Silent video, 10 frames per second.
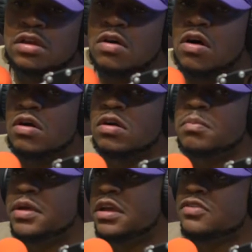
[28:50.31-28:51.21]
all
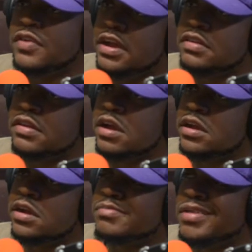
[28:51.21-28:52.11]
her biggest fans out
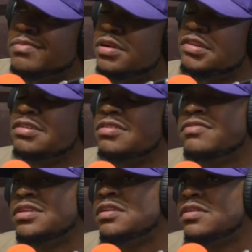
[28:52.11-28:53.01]
here, I'm like, bro, she don't
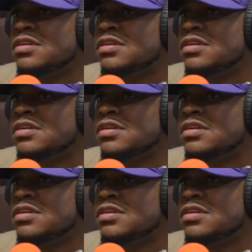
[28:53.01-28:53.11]
even live here.